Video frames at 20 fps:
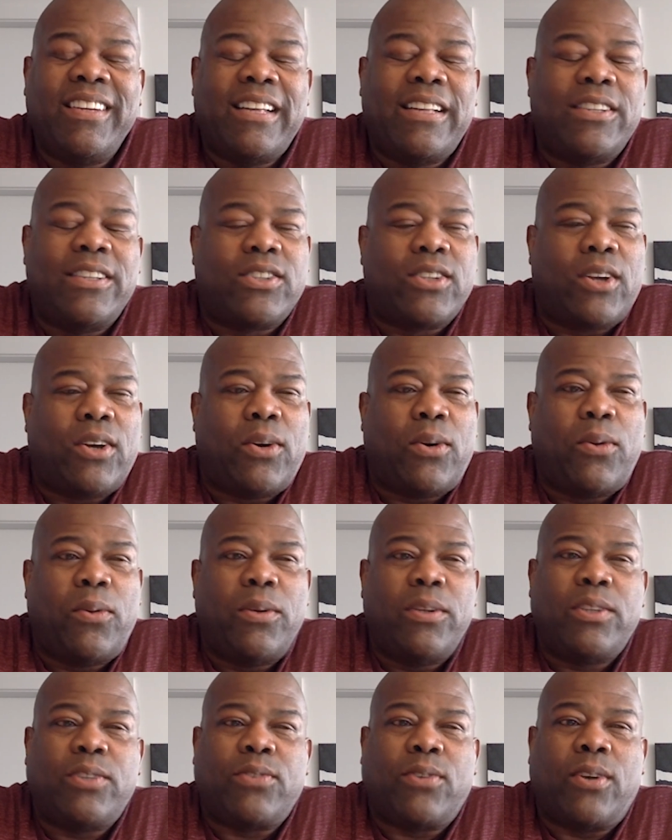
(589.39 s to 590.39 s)
And
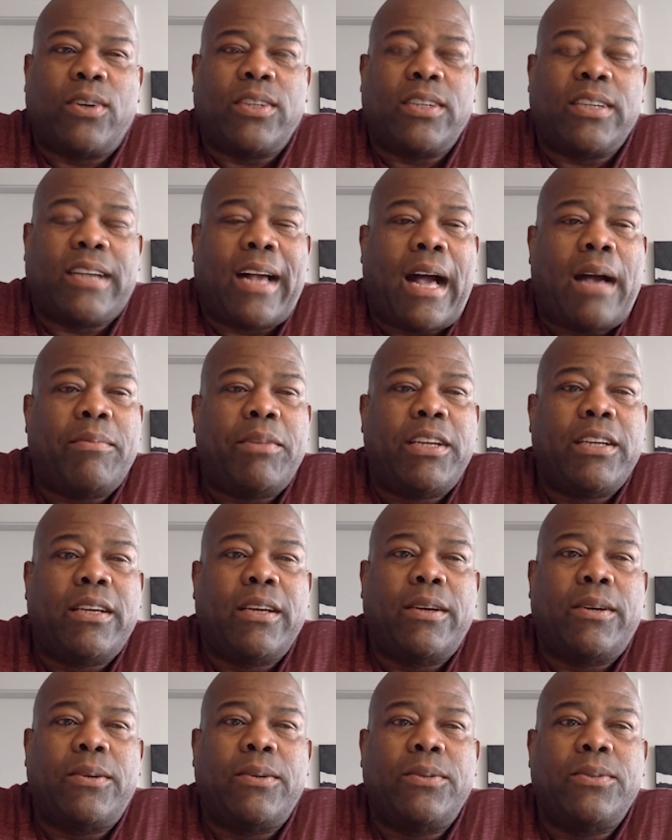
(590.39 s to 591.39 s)
so as far as the comedy
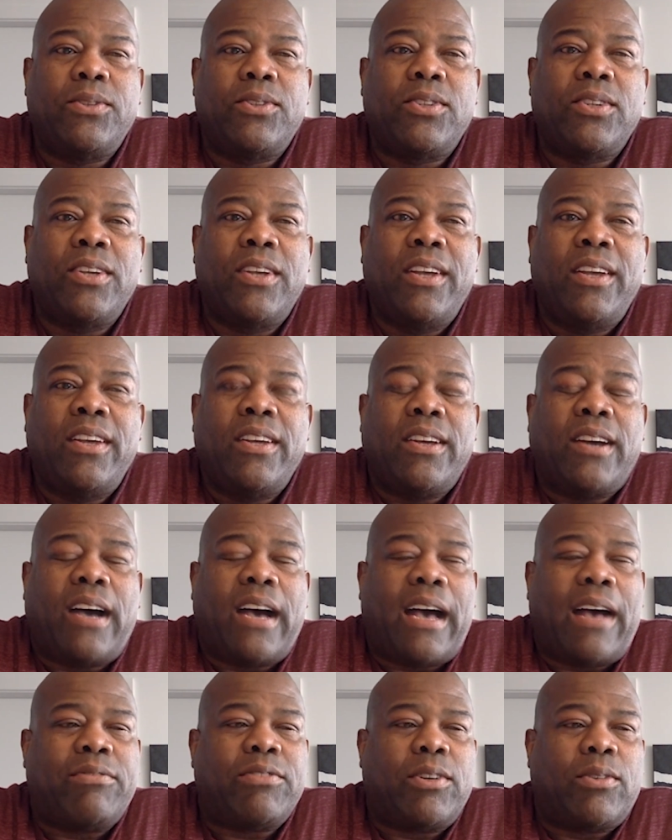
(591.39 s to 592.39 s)
goes,
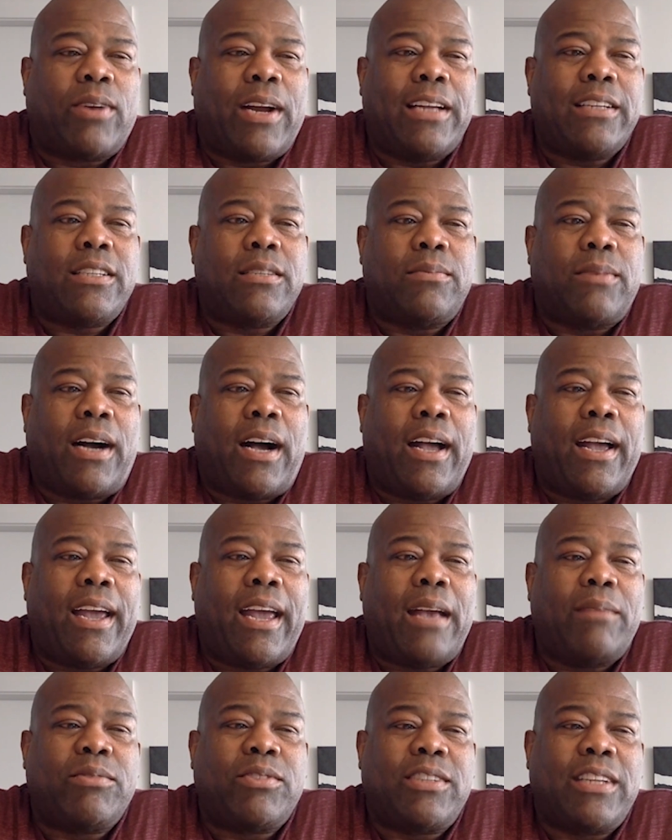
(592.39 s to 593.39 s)
I have to write to my I
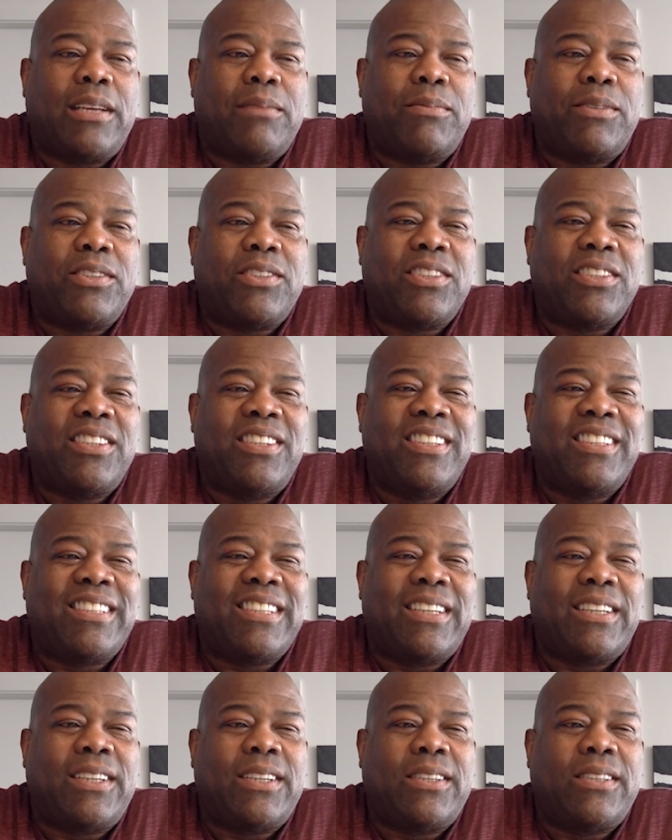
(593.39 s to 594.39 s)
am statements. And
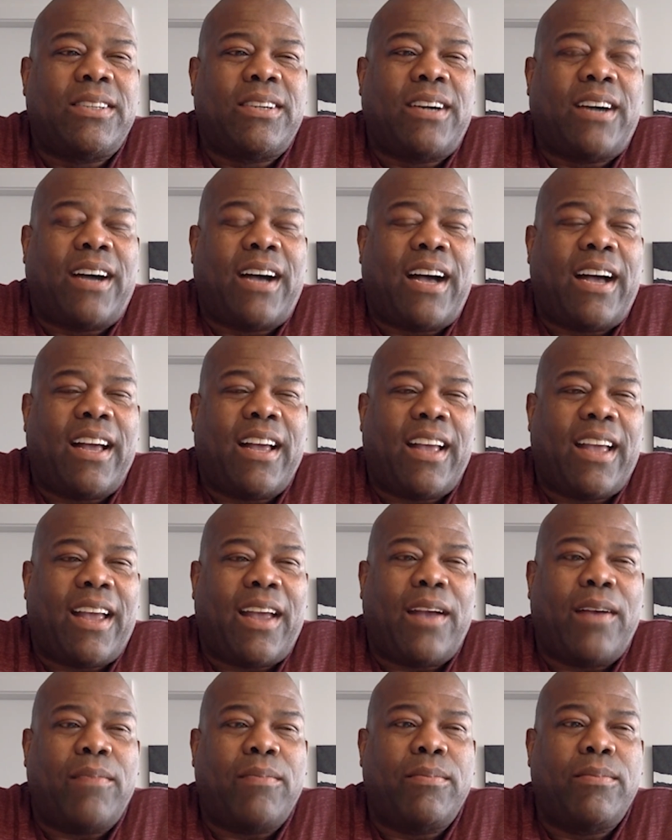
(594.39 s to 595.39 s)
so I
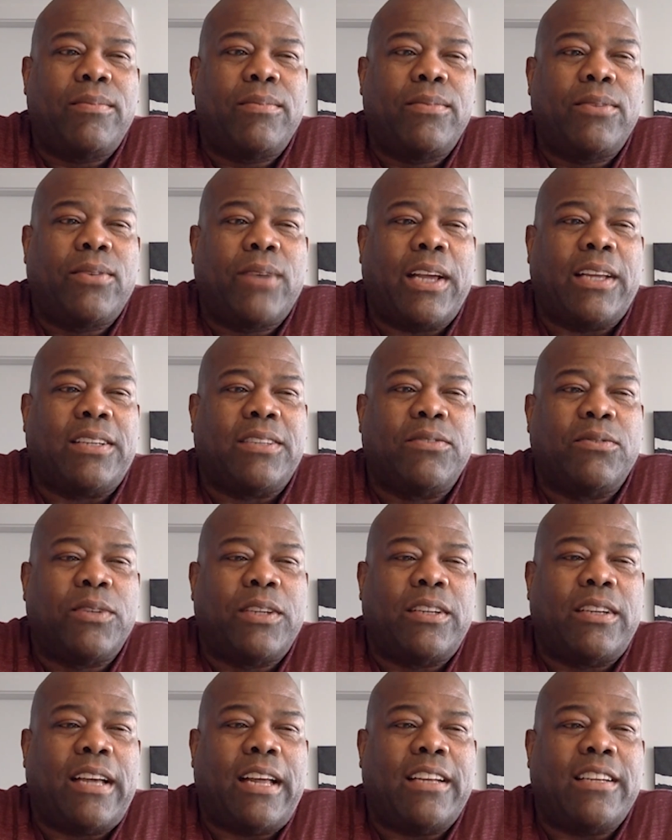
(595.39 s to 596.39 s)
am great.
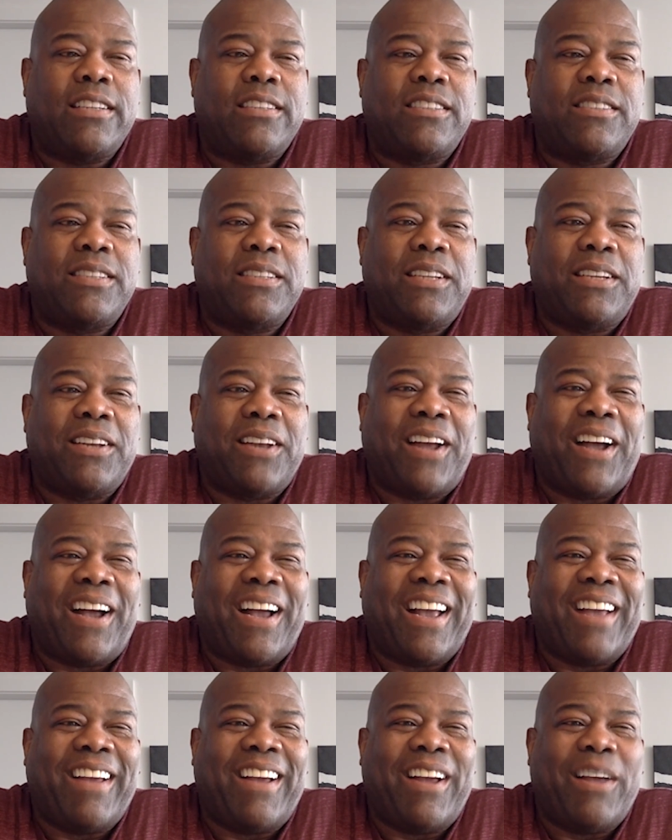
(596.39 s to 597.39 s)
And that is seen.
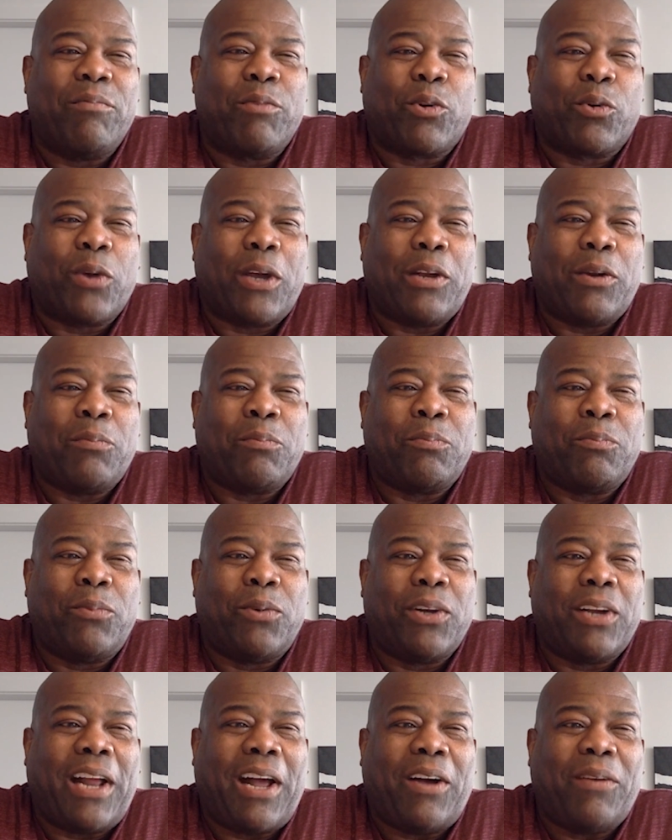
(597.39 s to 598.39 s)
I am great
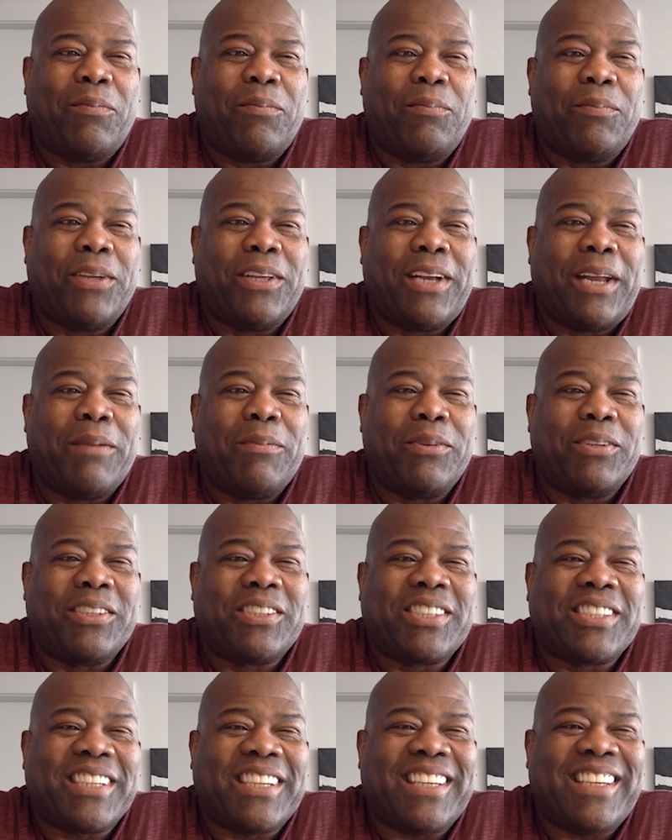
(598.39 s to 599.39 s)
without being able to
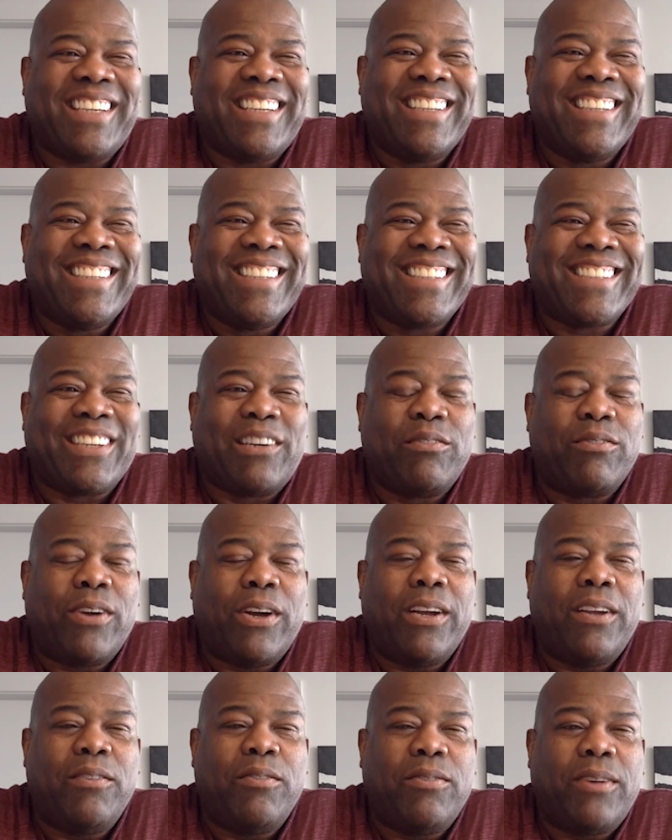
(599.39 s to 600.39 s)
see. So I'm
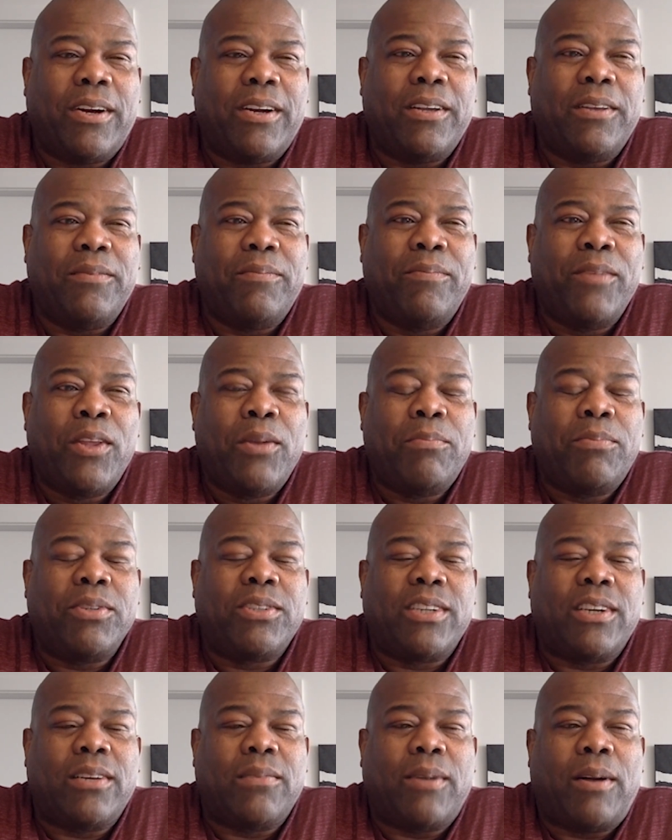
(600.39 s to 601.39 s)
very, very
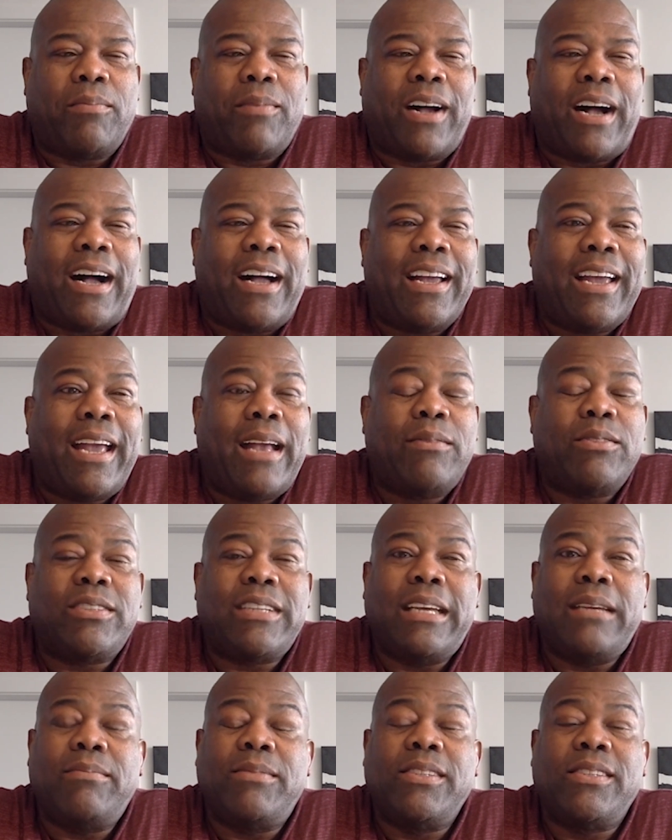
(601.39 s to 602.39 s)
particular about my I am
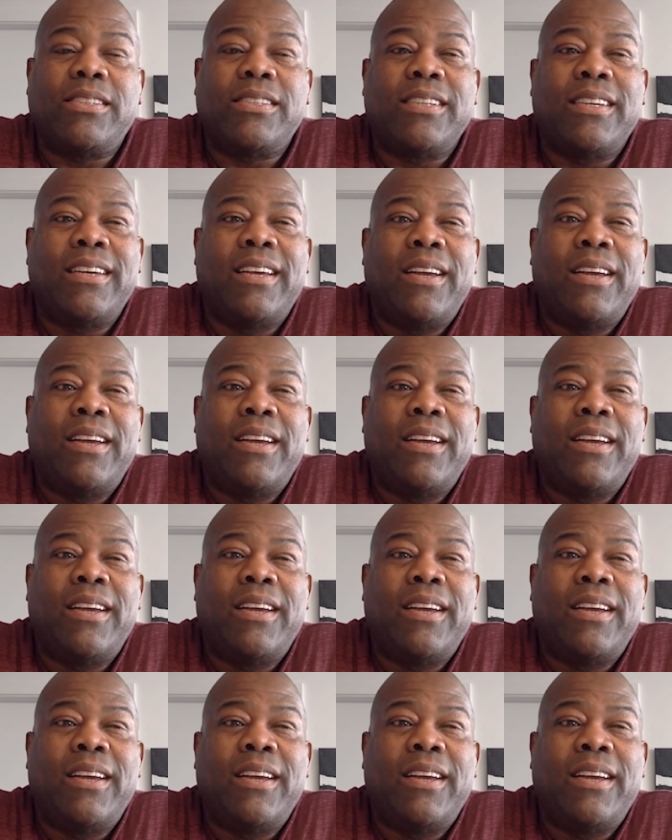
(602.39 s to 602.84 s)
statements.